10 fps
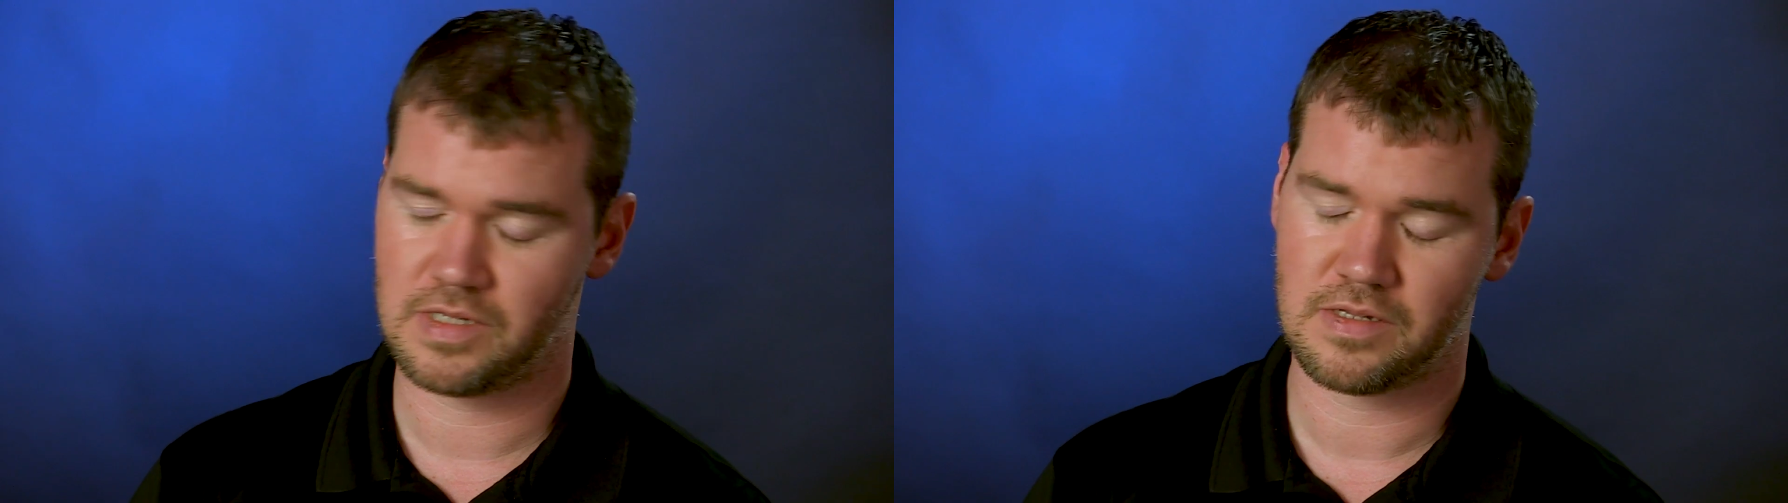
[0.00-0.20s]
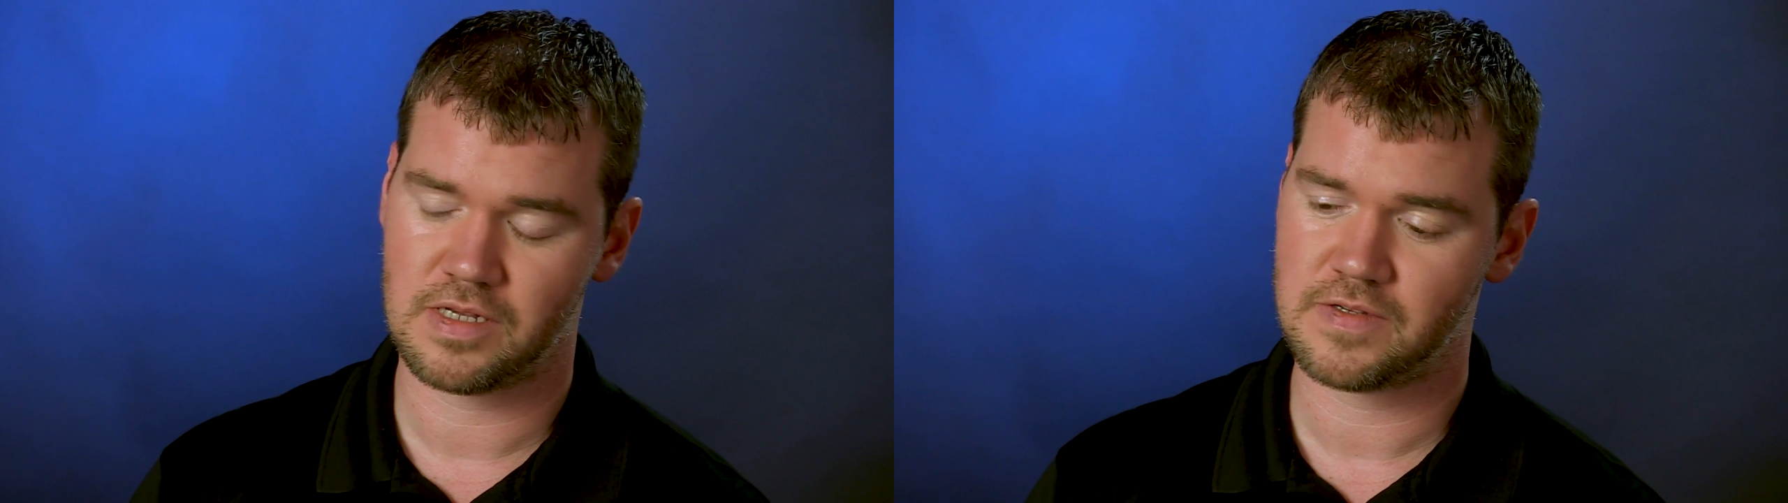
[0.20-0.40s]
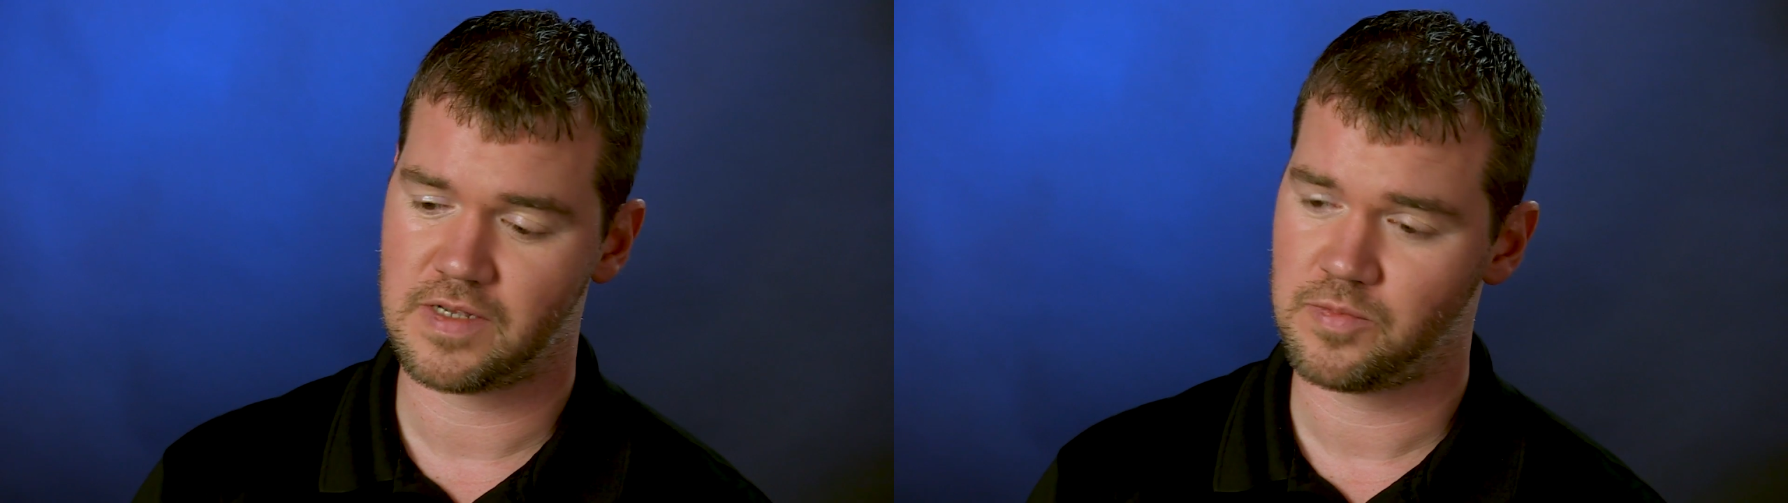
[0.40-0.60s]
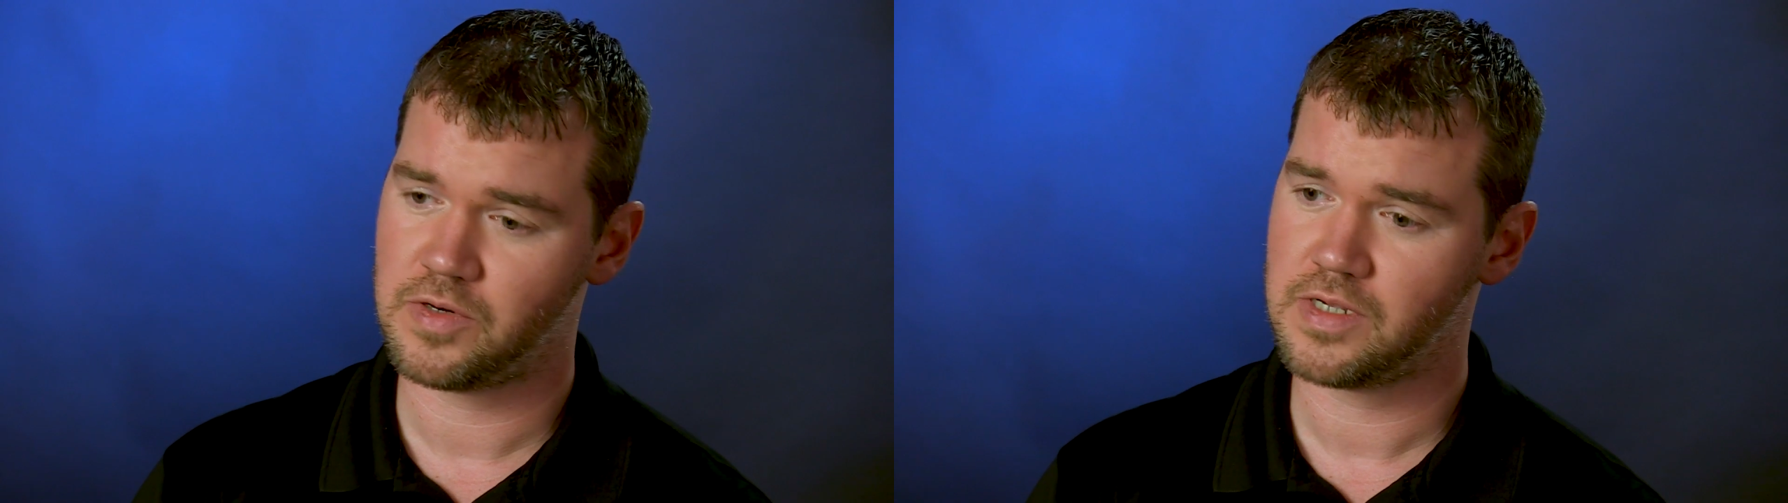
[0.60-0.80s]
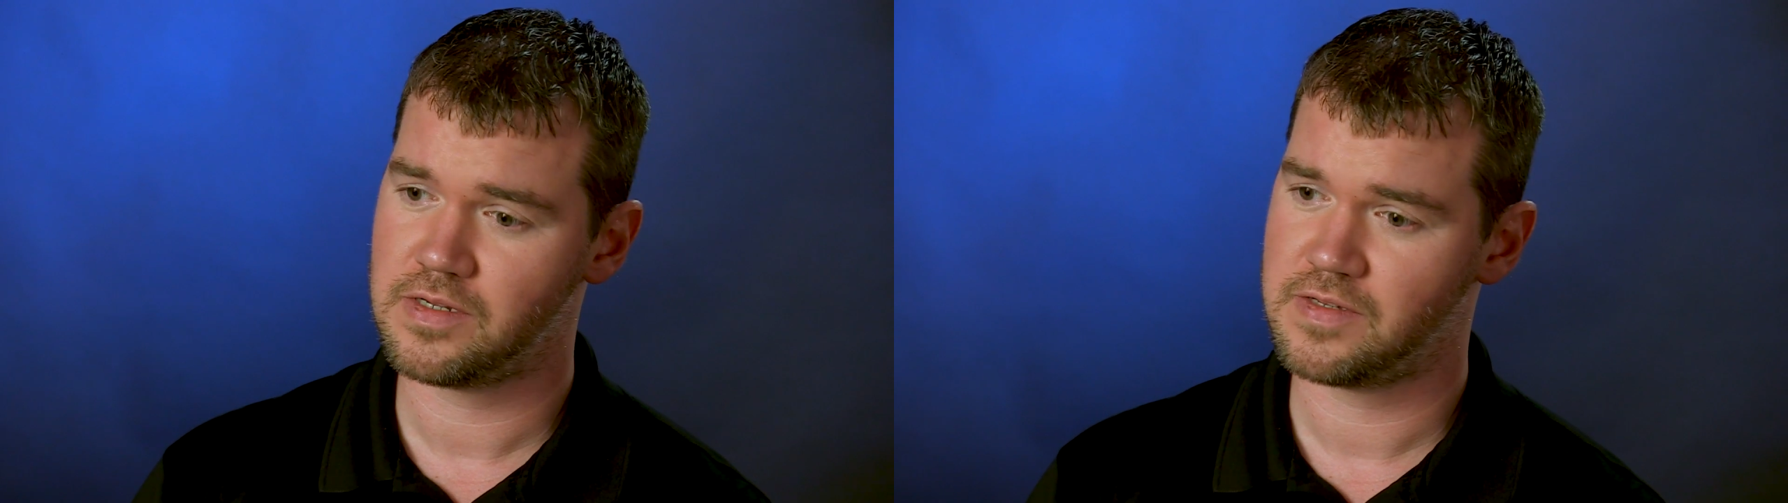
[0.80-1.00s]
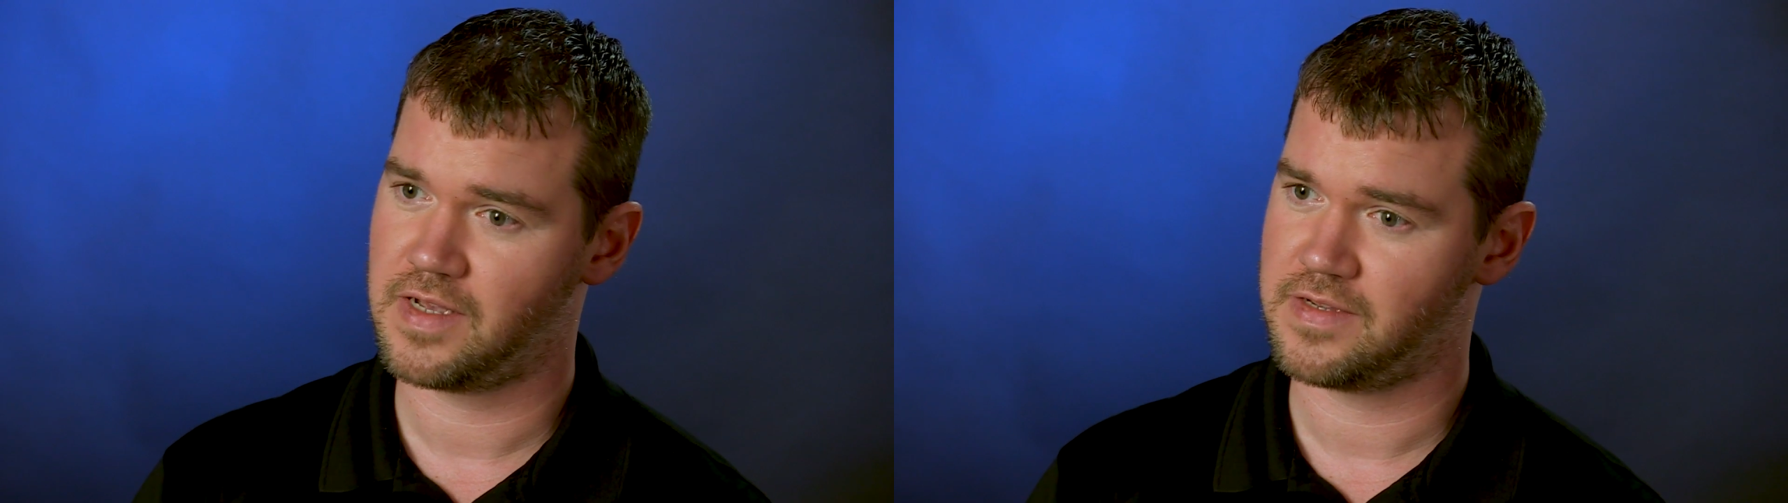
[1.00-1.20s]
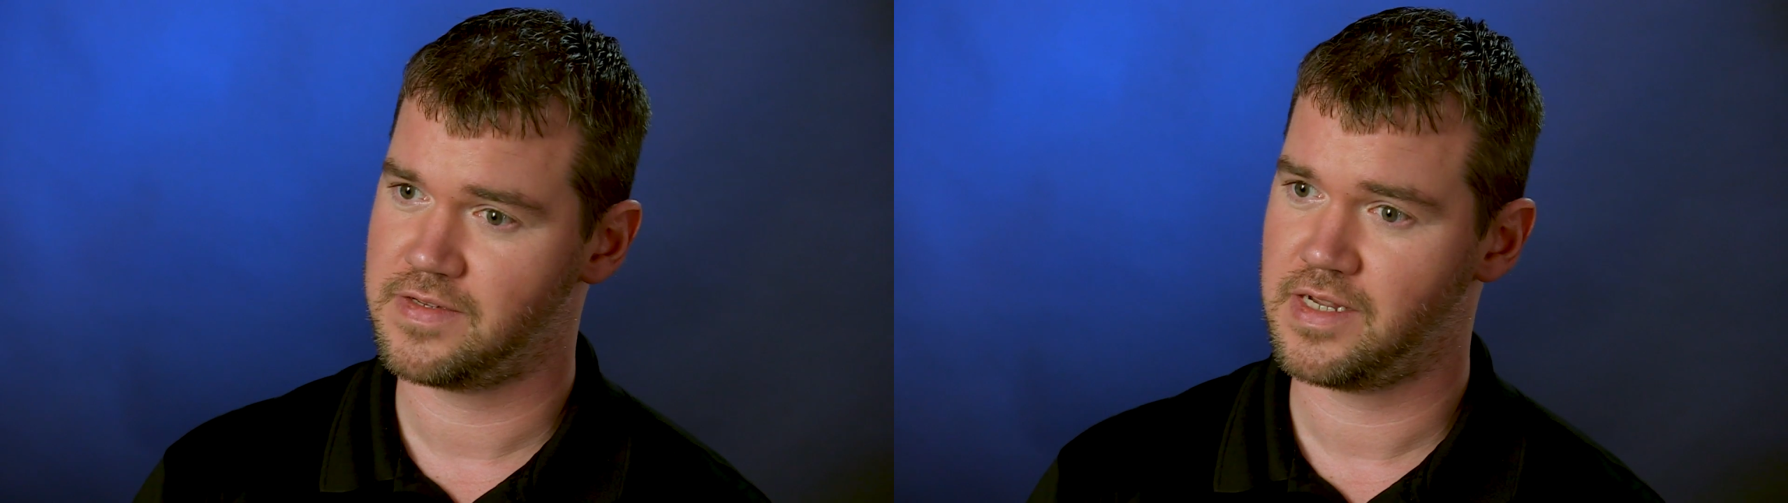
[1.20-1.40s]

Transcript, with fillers: like I said, a pretty good sized